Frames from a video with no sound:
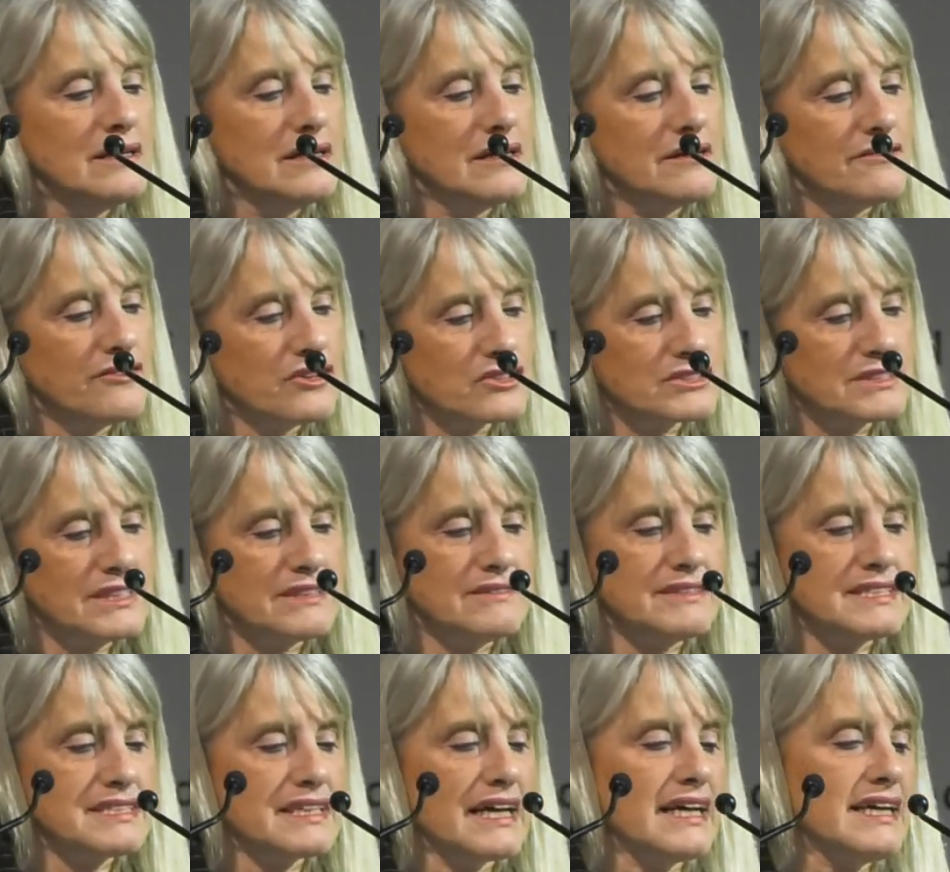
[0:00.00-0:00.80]
for the
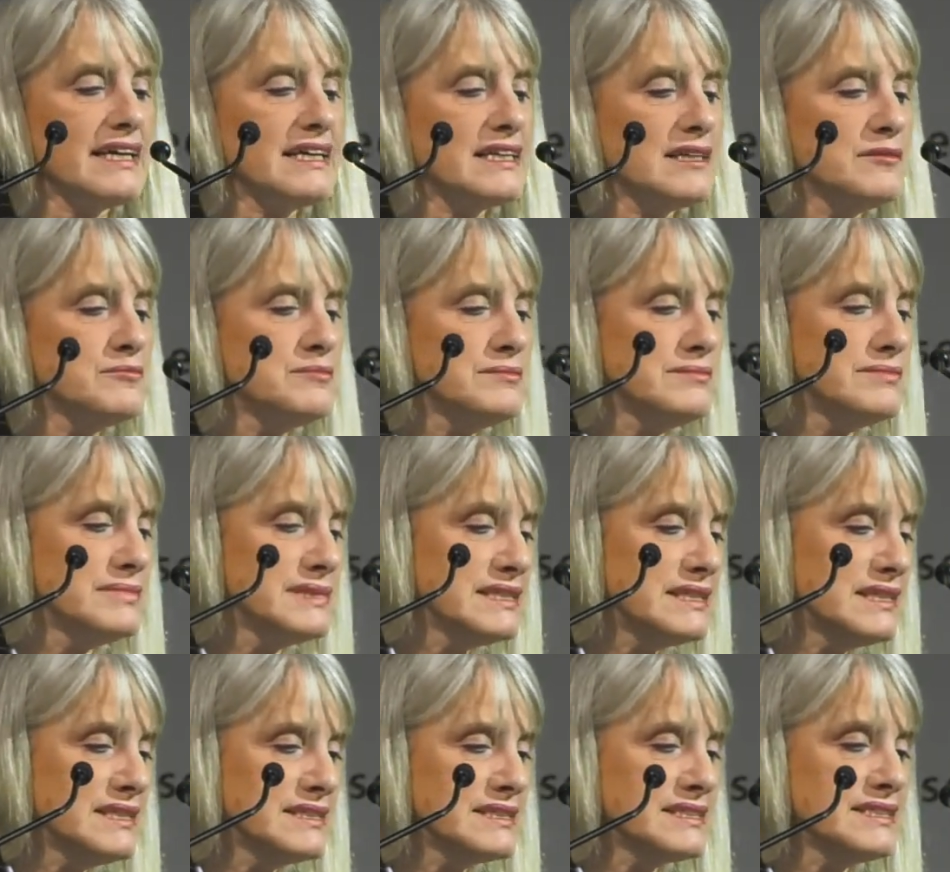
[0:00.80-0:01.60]

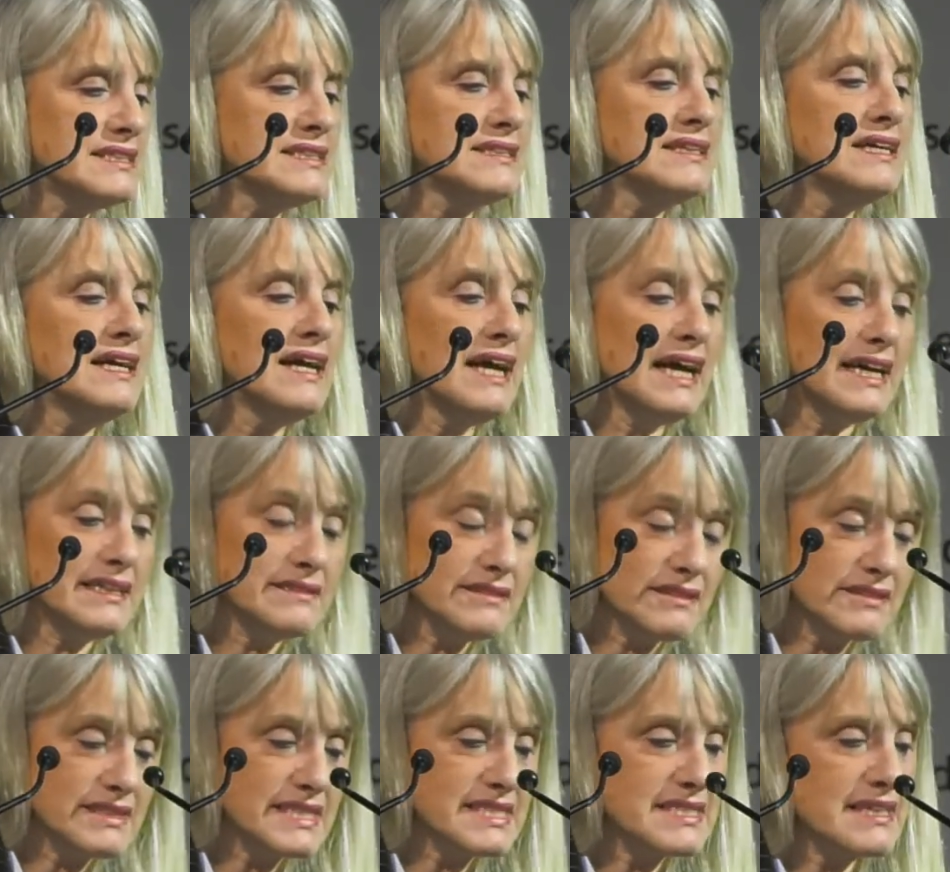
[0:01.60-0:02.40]
recyclability and
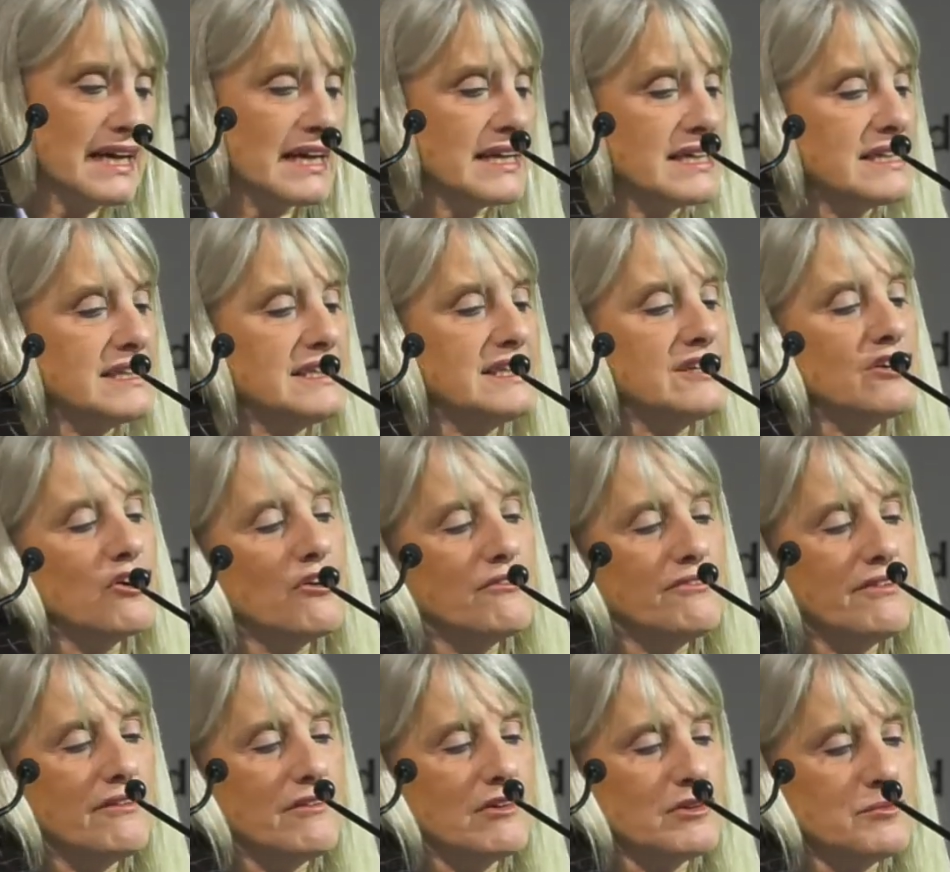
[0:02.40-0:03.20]
the recycling
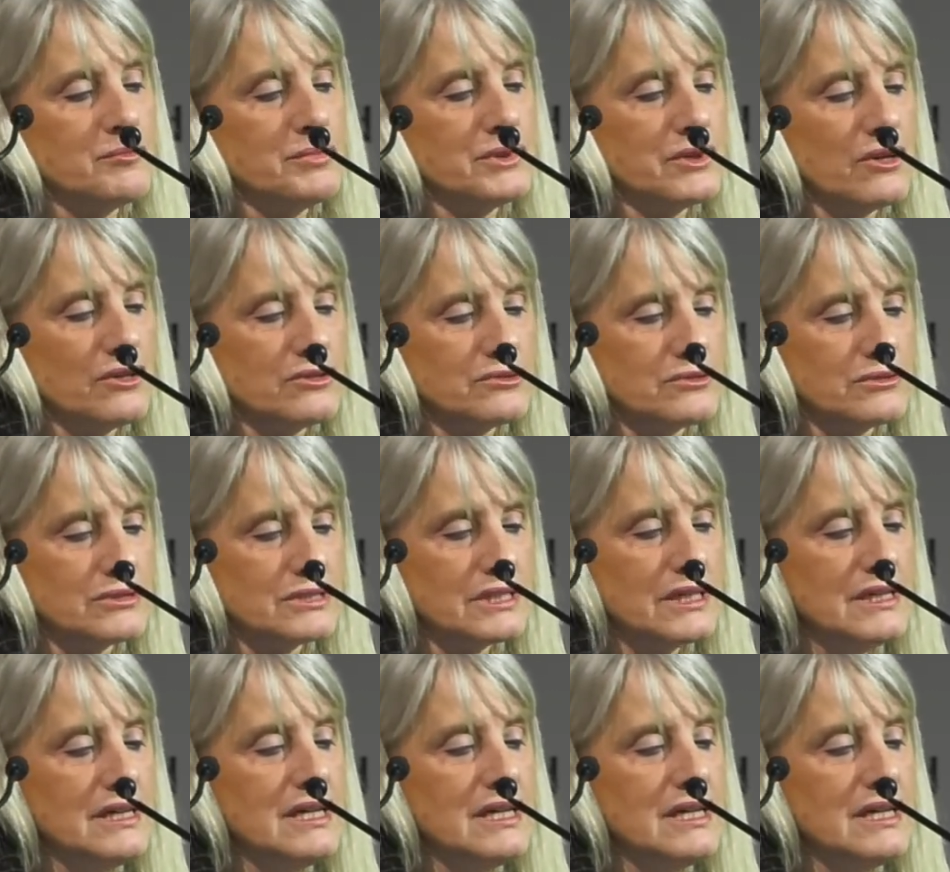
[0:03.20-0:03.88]
of our product.